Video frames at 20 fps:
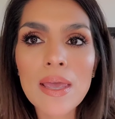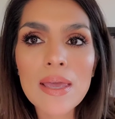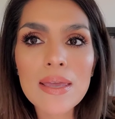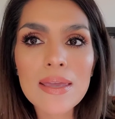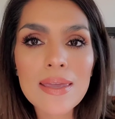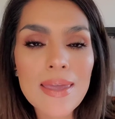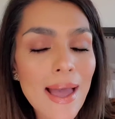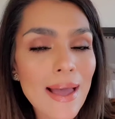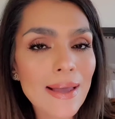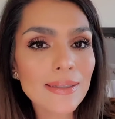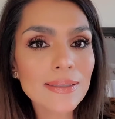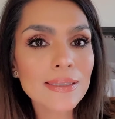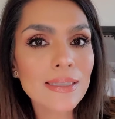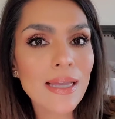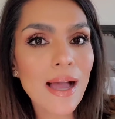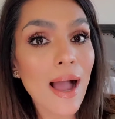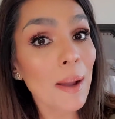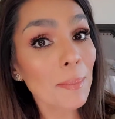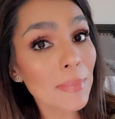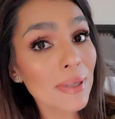yes,
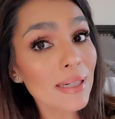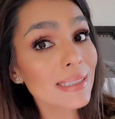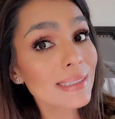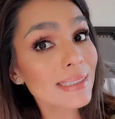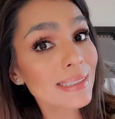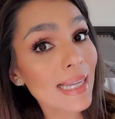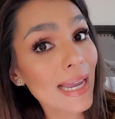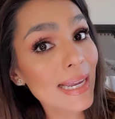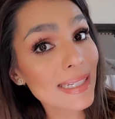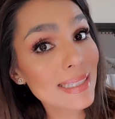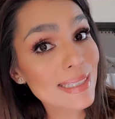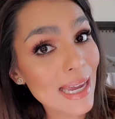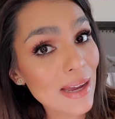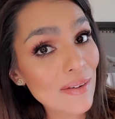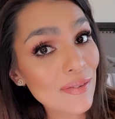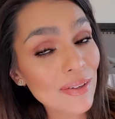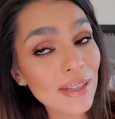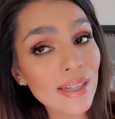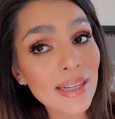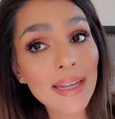I'm going to say
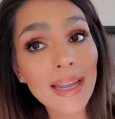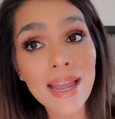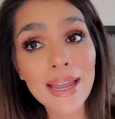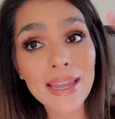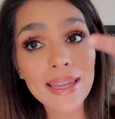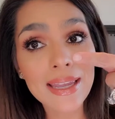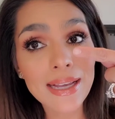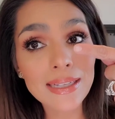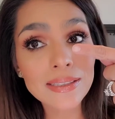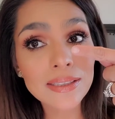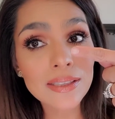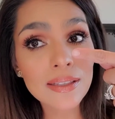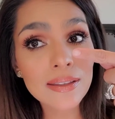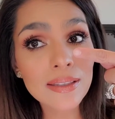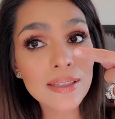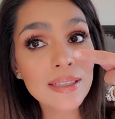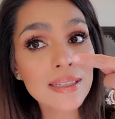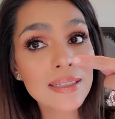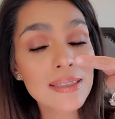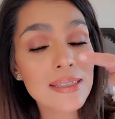definitely a yes on
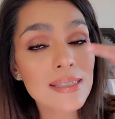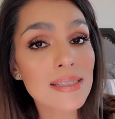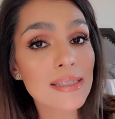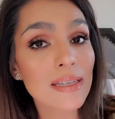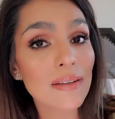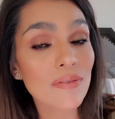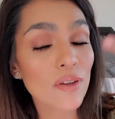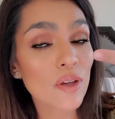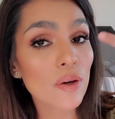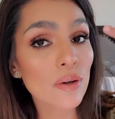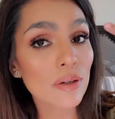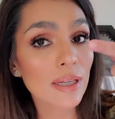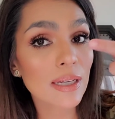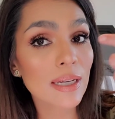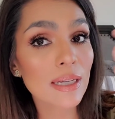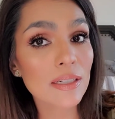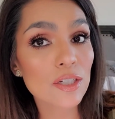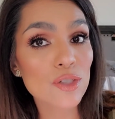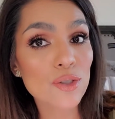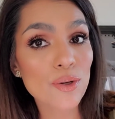this. If you are
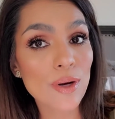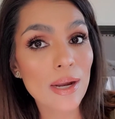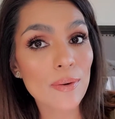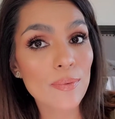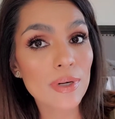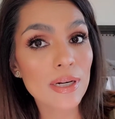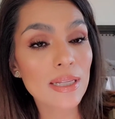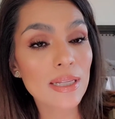looking to try one of